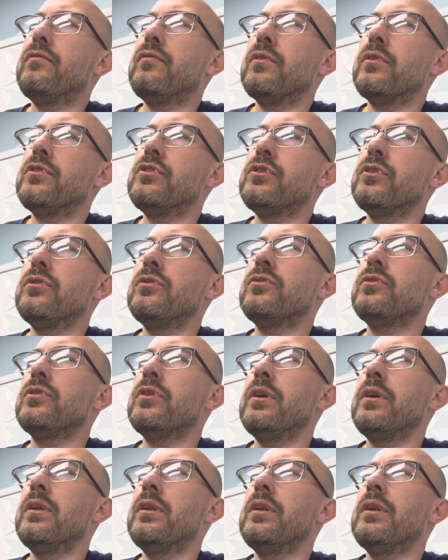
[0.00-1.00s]

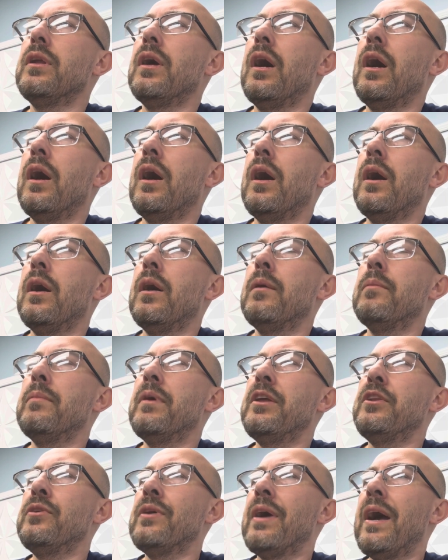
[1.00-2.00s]
children,
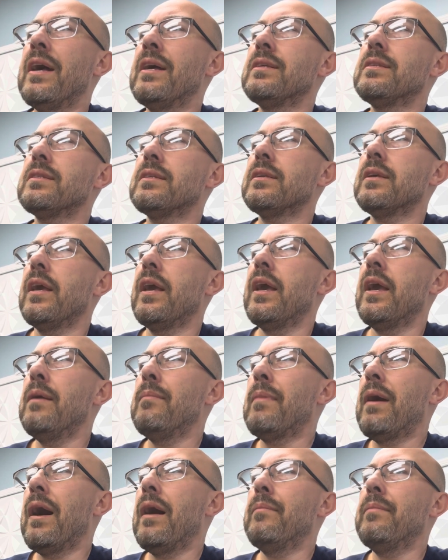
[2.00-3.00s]
and you ask, hey
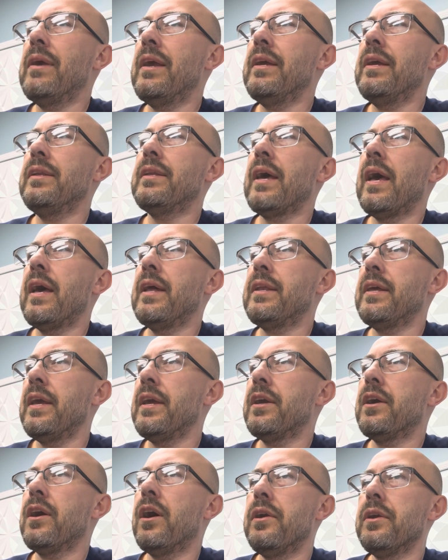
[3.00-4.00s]
mom, hey dad, hey
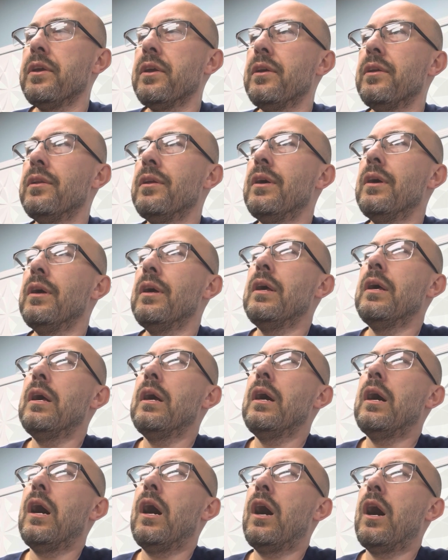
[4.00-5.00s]
guardian,
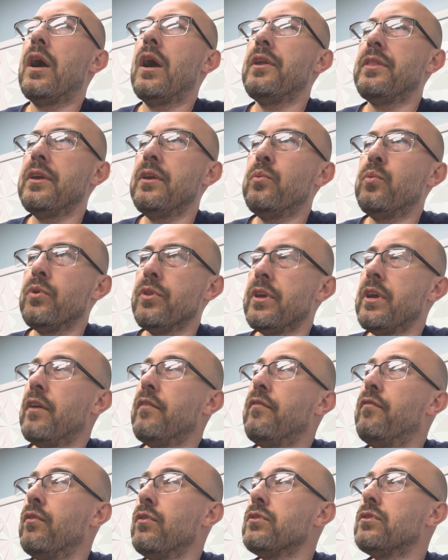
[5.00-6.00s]
will they have
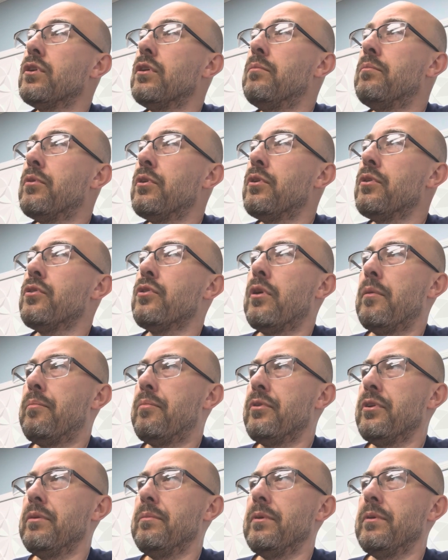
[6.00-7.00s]
full-term birth or a
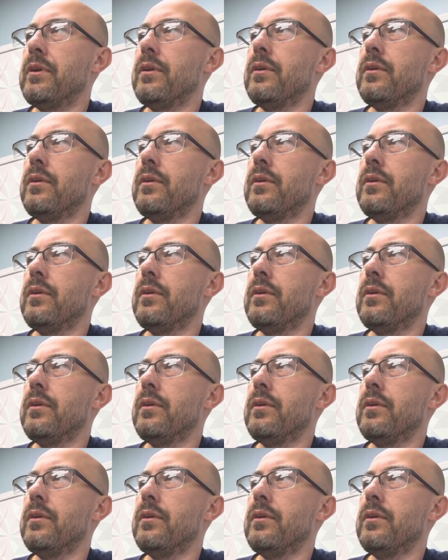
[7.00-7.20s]
preemie?